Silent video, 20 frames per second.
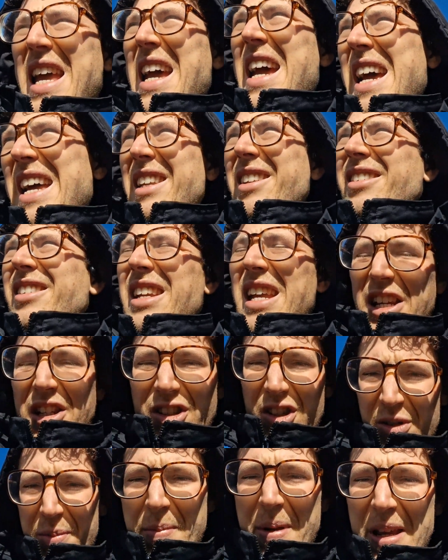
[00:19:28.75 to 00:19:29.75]
and yeah, it's
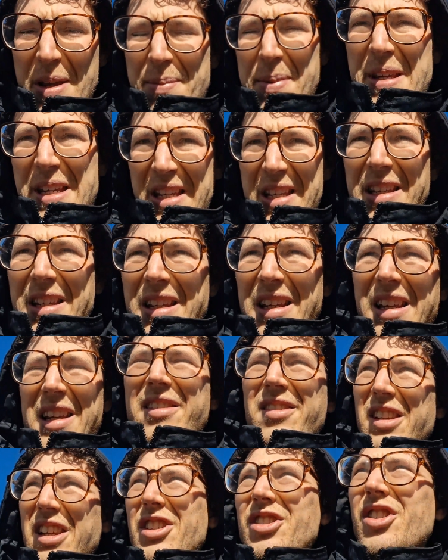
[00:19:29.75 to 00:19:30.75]
just maybe
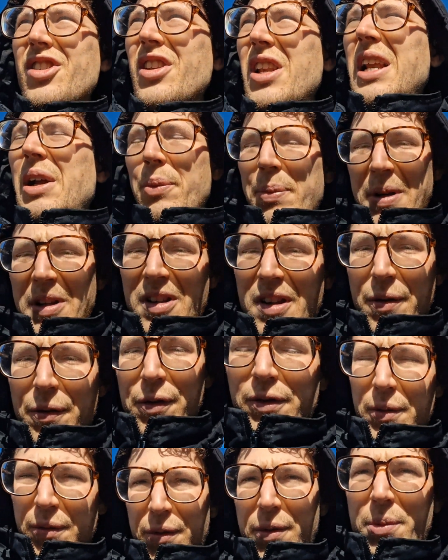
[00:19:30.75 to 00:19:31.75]
it's just a little bit
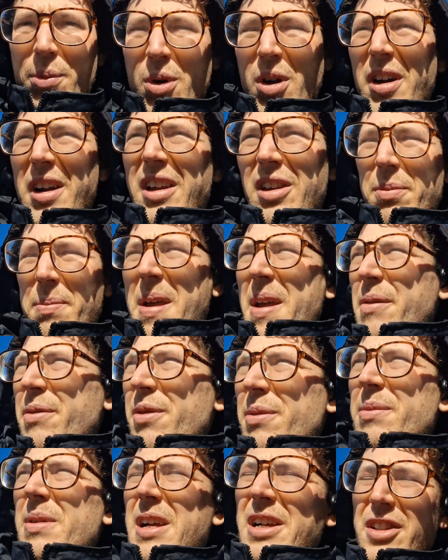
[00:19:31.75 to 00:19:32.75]
different from what I expect
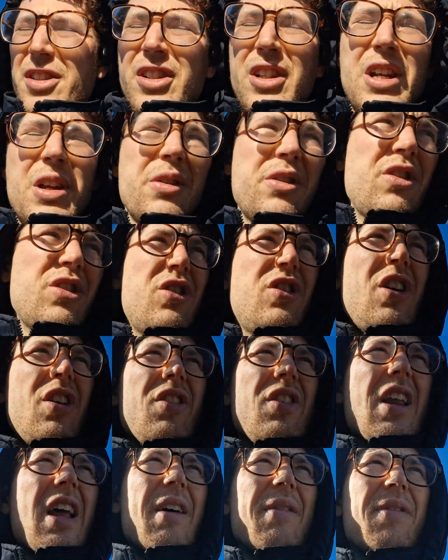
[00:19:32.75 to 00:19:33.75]
from Lush. You know, it just
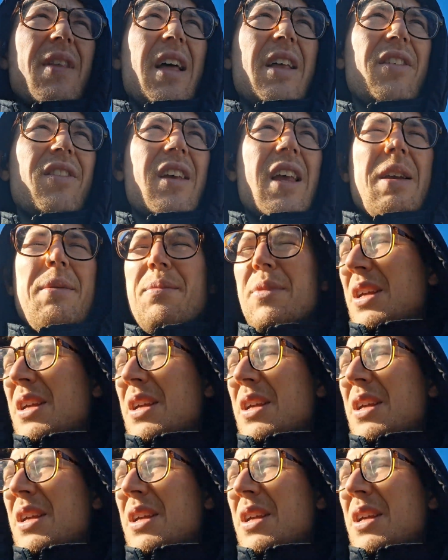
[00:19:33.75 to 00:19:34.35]
doesn't have that same